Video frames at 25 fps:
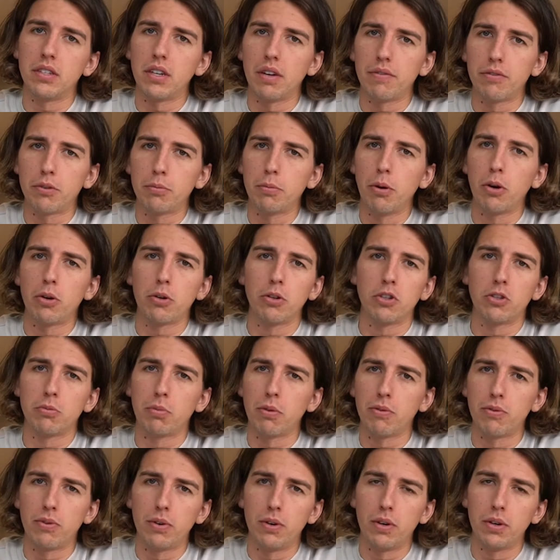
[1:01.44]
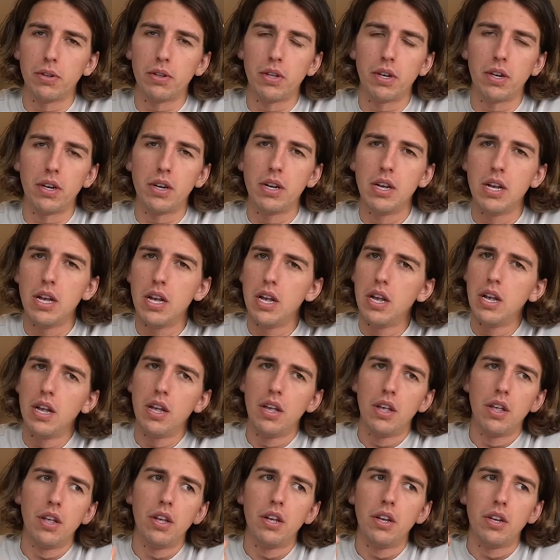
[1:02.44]
And I've spoken to this before that
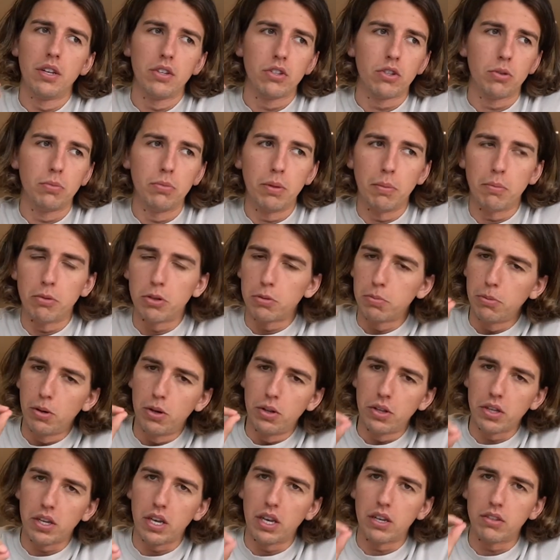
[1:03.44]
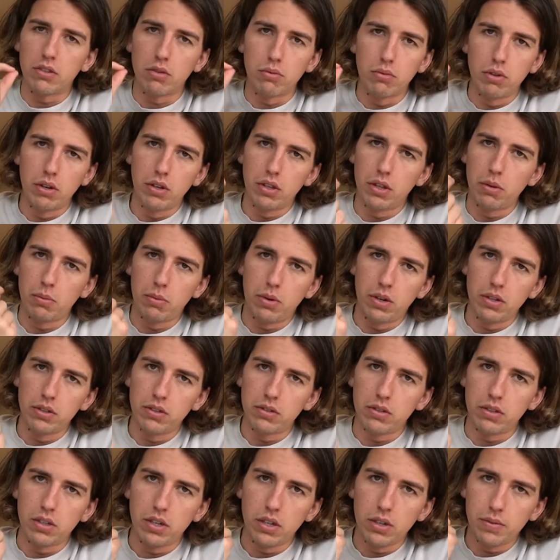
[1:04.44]
some of them smaller gigs are really the
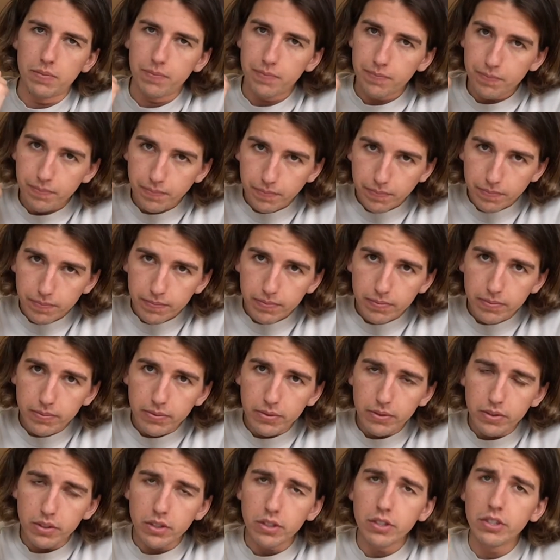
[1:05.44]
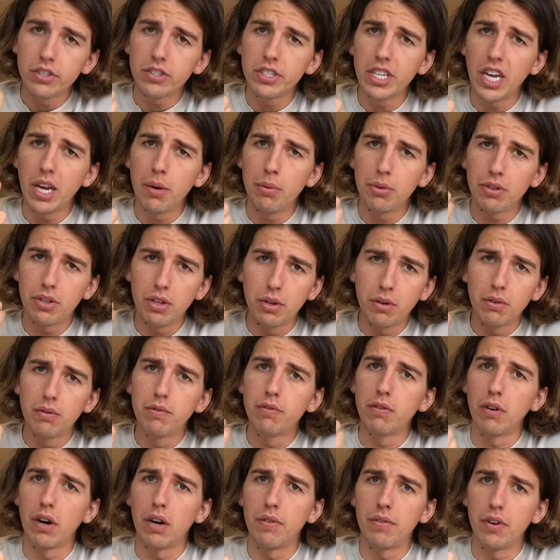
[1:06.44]
ones that stay with you
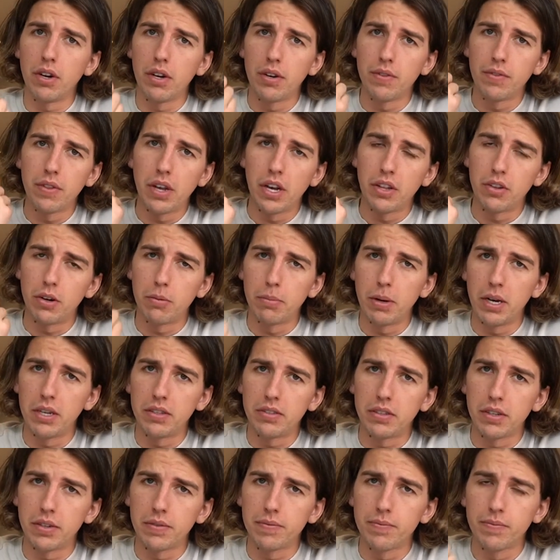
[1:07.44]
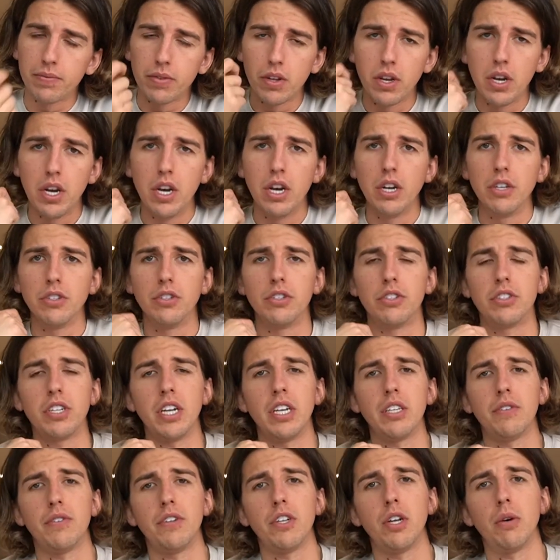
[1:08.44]
forever and they're amazing. So
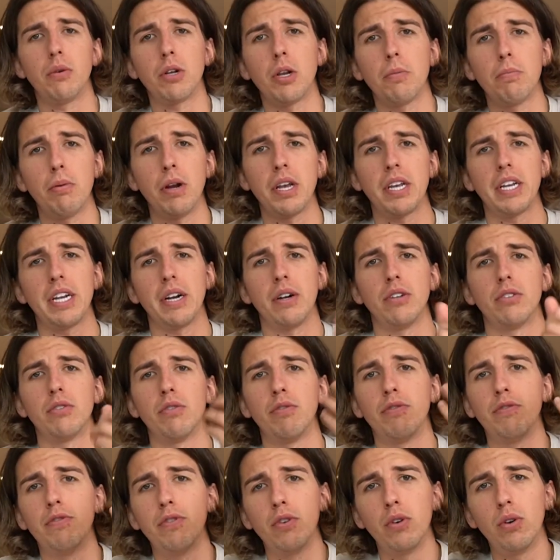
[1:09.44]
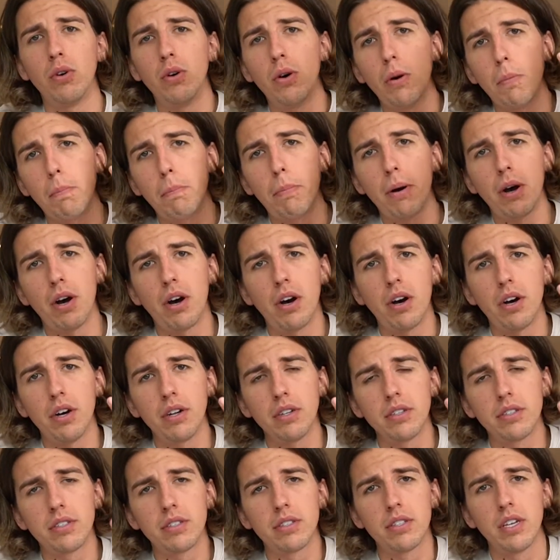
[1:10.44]
today's video, we're going to break it down into four
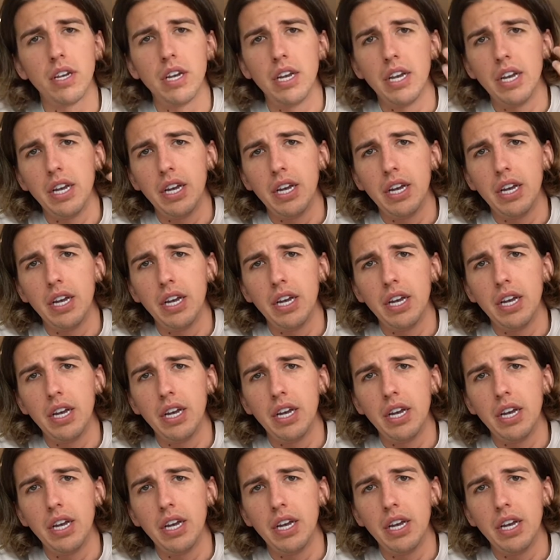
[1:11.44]
parts.